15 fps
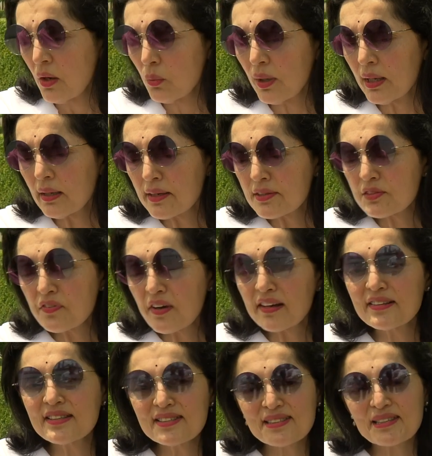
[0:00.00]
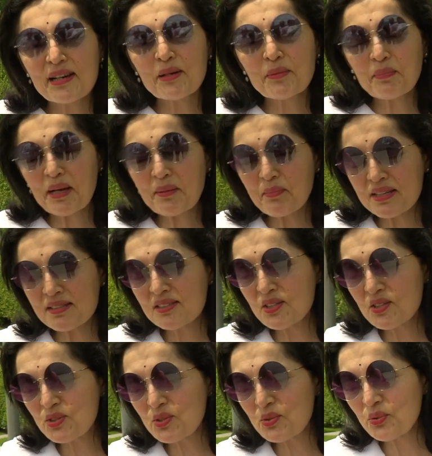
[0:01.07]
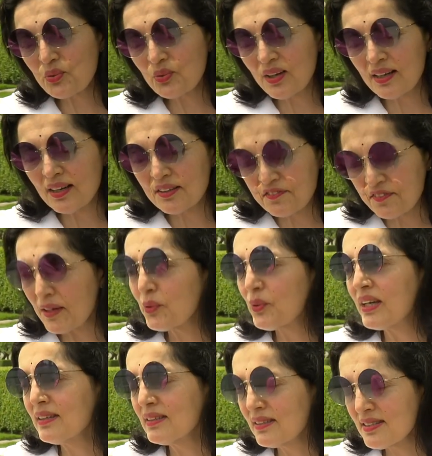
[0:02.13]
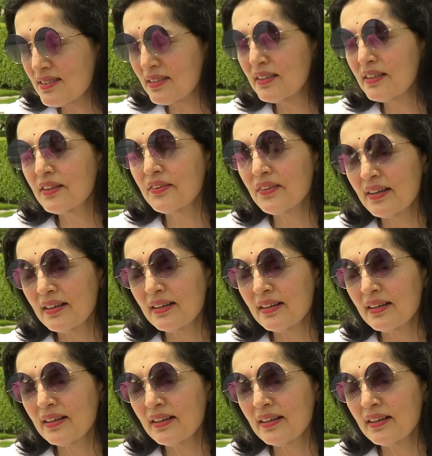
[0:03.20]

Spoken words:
Well, as far as my message to fellow Indians here